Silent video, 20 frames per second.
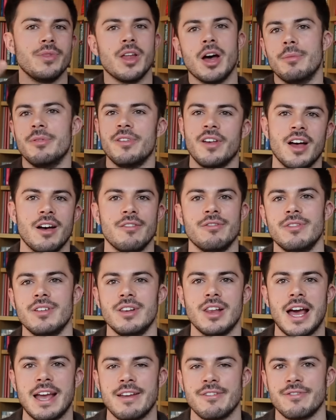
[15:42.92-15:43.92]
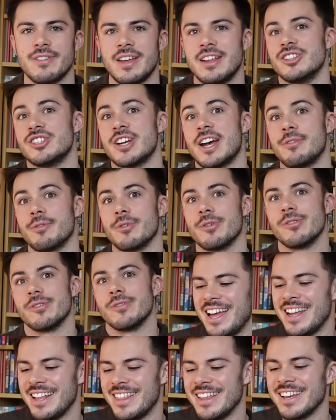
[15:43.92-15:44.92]
observe life in general.
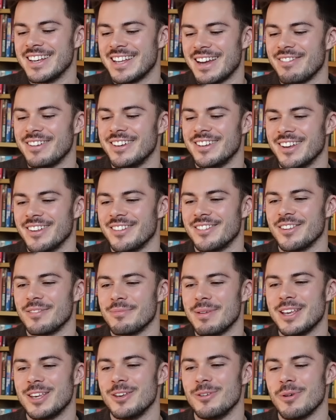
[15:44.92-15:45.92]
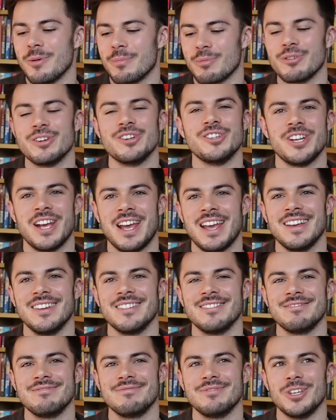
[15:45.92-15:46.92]
And I think it definitely does just make you
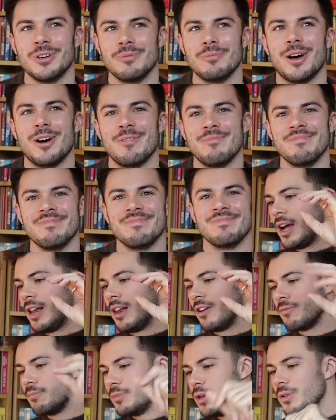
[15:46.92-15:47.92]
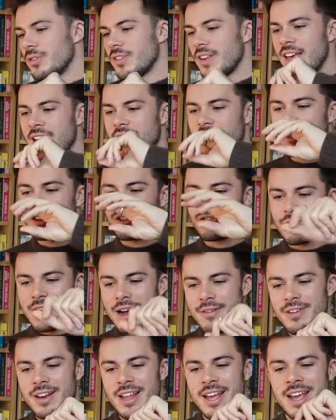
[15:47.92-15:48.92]
appreciate your mum. I love music,
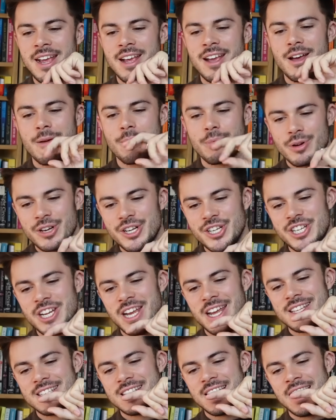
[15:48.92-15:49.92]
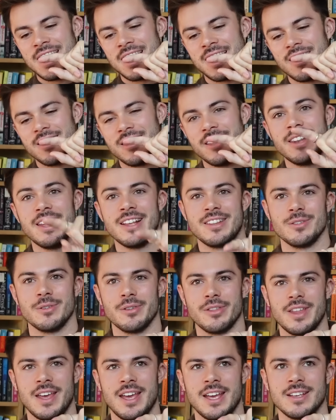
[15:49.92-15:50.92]
travelling, appreciating the little
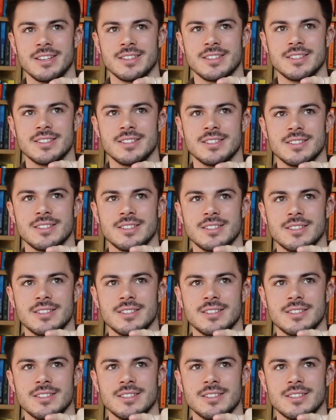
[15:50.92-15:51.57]
things.